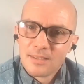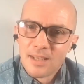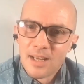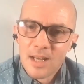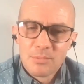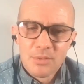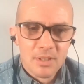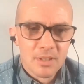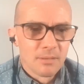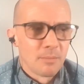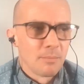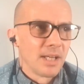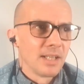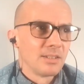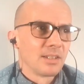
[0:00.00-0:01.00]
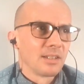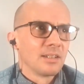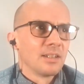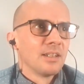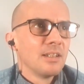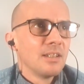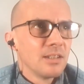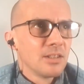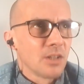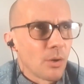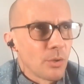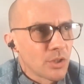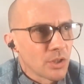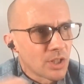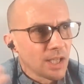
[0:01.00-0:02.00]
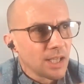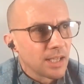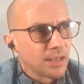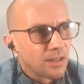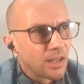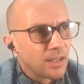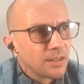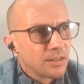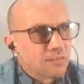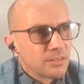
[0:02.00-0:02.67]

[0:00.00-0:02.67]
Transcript: Absolutely amazing. So I was just thinking that